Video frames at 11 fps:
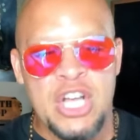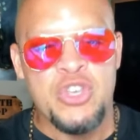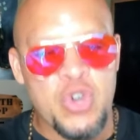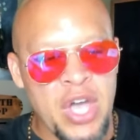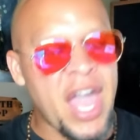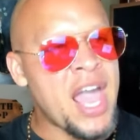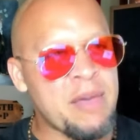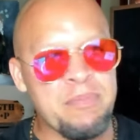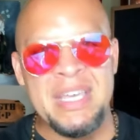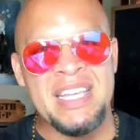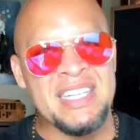You can
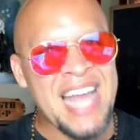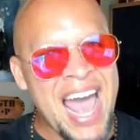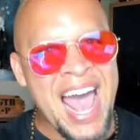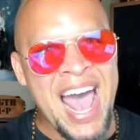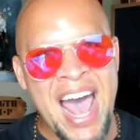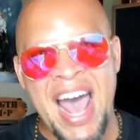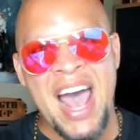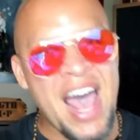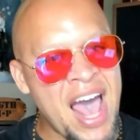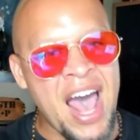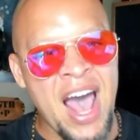hate me
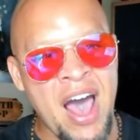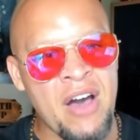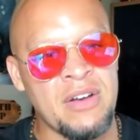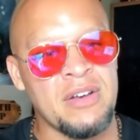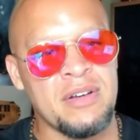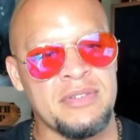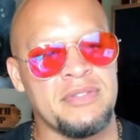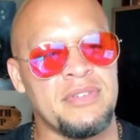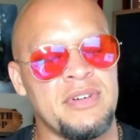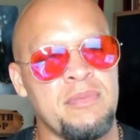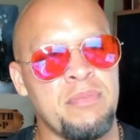now,
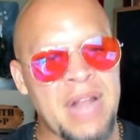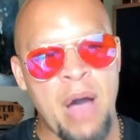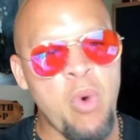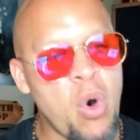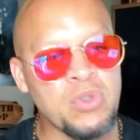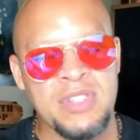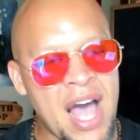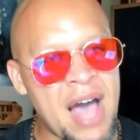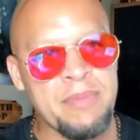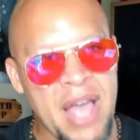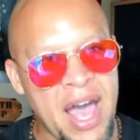but I won't
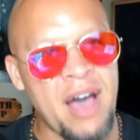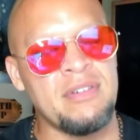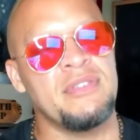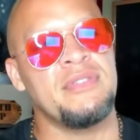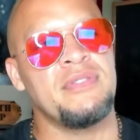stop now.